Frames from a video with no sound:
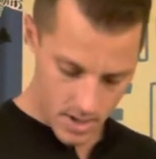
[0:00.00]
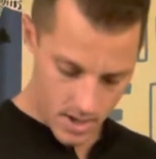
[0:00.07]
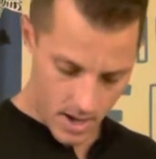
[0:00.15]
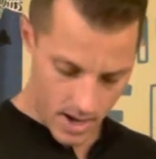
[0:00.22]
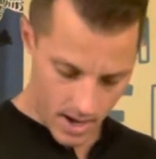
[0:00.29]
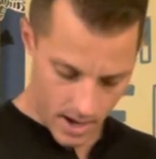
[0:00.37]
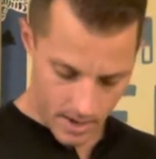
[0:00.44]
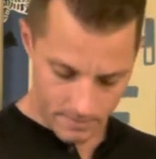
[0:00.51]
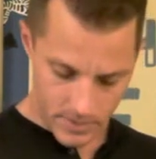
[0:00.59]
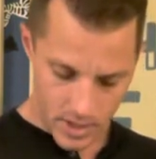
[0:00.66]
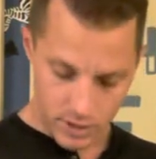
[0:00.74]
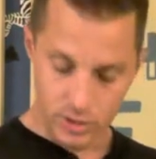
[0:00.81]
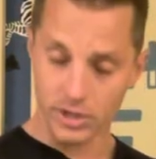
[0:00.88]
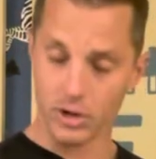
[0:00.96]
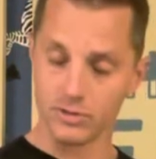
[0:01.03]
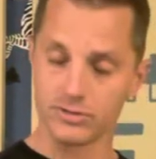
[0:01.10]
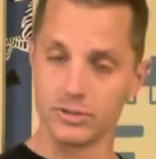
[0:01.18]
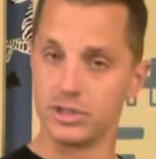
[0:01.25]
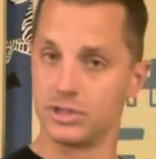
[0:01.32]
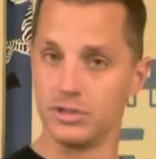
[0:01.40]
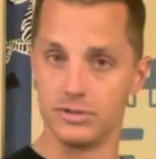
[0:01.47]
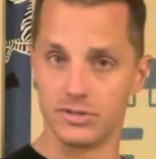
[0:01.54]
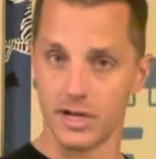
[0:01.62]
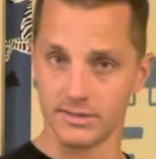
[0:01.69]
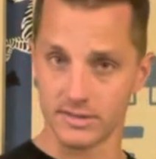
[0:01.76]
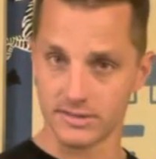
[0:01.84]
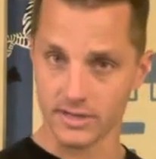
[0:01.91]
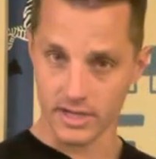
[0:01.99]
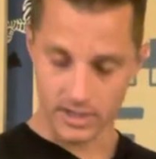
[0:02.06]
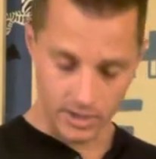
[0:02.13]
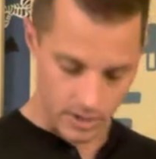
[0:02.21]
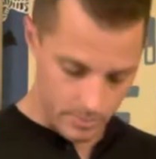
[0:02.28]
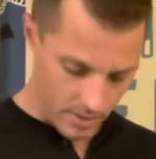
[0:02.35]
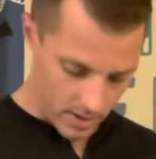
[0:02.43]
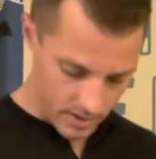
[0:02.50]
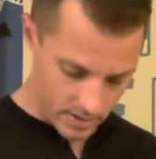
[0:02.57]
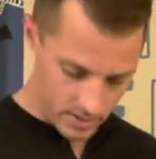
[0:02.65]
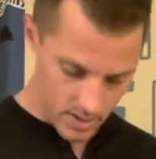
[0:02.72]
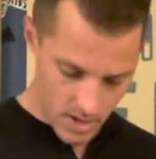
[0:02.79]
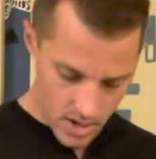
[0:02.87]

Um, you can also just use it as a secondary pocket.